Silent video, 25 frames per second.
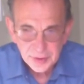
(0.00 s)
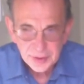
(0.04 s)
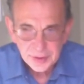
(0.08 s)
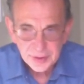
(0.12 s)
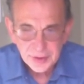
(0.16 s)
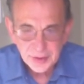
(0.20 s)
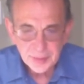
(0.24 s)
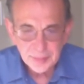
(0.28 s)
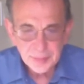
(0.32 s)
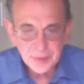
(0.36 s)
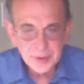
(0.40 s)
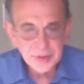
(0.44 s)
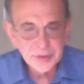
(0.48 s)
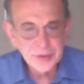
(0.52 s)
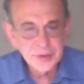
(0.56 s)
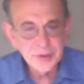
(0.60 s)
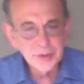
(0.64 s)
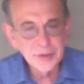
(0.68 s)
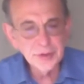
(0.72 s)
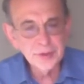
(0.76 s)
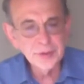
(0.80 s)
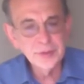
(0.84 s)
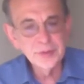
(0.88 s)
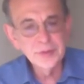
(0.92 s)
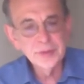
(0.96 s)
Number
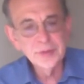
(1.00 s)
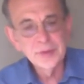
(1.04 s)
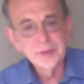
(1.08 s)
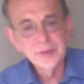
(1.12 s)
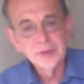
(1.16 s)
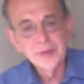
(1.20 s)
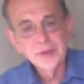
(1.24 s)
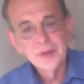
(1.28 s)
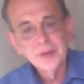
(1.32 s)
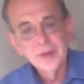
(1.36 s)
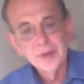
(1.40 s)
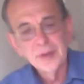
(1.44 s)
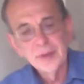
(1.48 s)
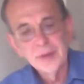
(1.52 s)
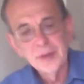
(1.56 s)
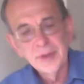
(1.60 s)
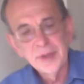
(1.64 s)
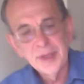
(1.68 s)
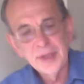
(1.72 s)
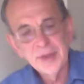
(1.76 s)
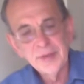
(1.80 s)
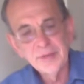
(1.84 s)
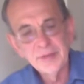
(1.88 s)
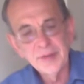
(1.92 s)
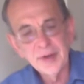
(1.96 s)
2
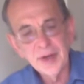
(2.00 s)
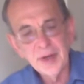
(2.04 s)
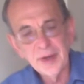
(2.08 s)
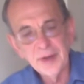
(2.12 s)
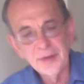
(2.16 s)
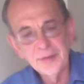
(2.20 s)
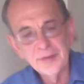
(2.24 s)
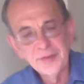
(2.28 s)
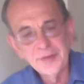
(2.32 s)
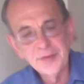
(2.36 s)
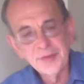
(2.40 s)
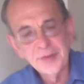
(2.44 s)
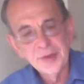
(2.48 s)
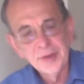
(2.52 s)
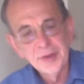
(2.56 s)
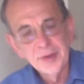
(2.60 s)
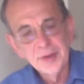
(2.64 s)
involves